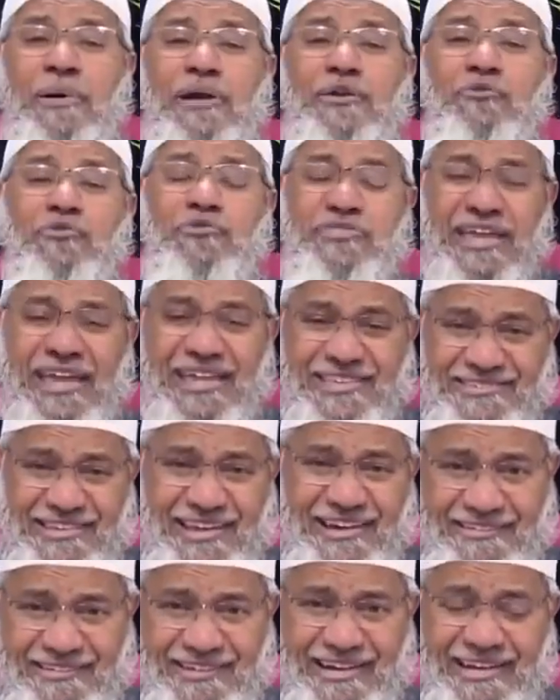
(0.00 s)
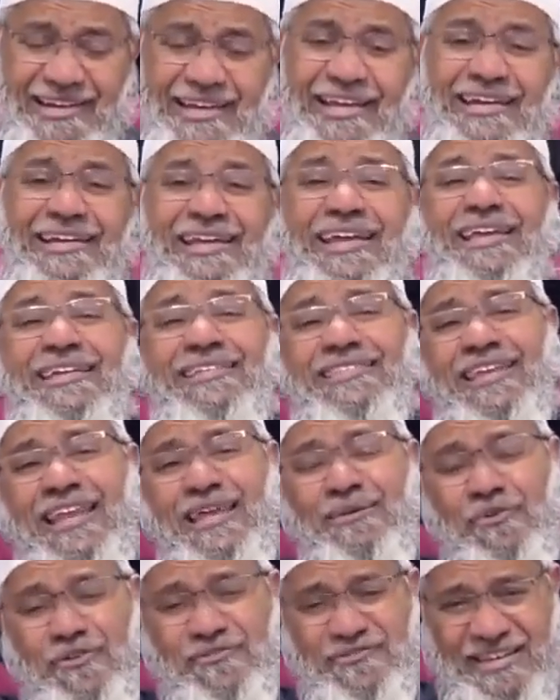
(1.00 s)
But to say in general, taking the
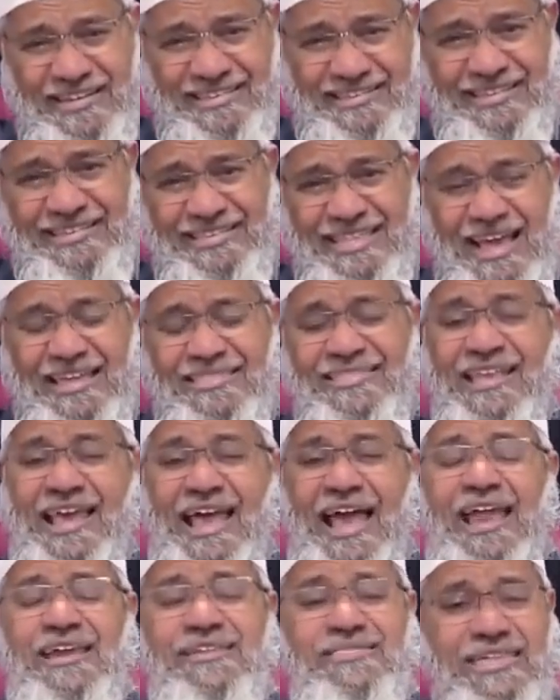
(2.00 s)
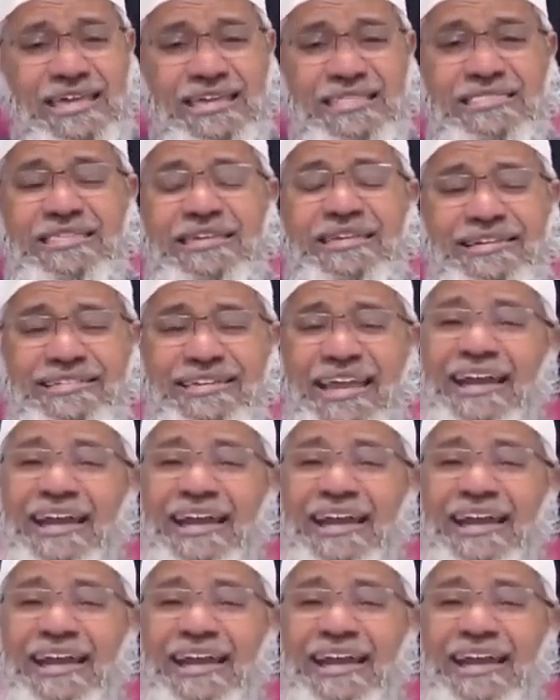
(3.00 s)
name of Sheikh Didat and saying these